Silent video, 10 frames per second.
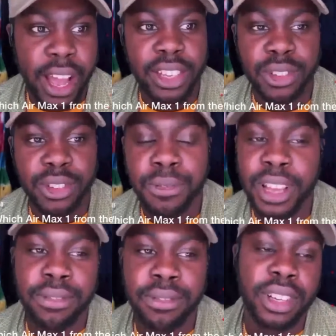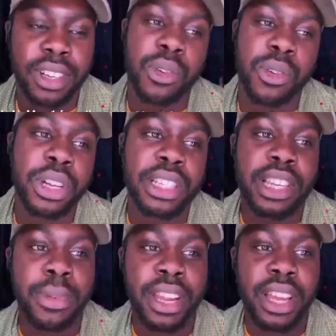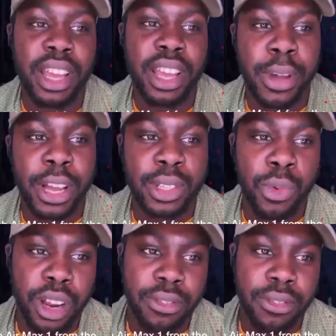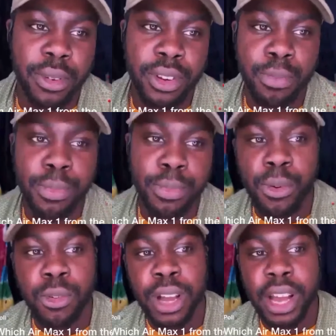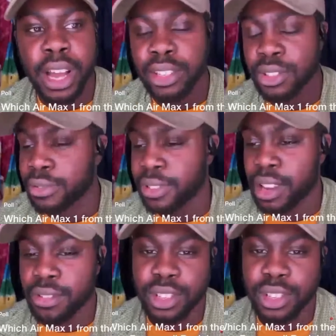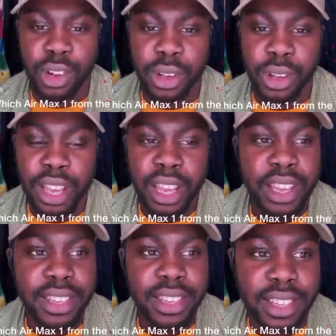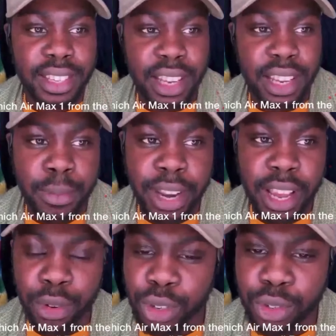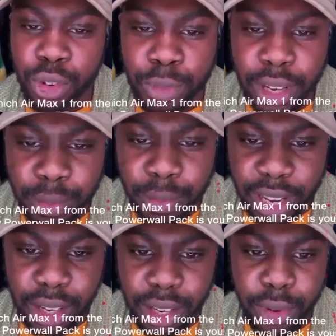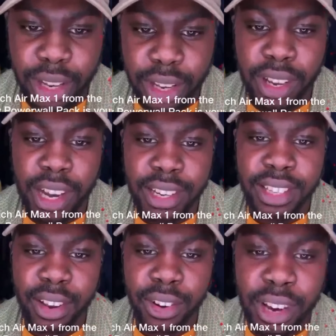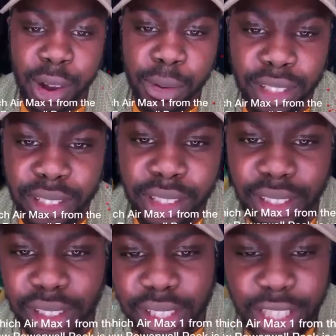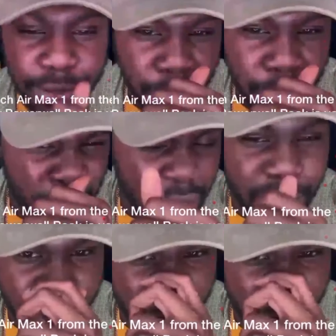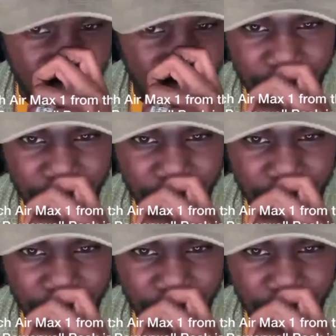is your favorite? Which Lemonade Air Max 1 from the new Powerwall pack is your favorite? So is this the lemonade or the strawberry lemonade? And we'll let you guys decide on that one. Stevie, which one is your favorite?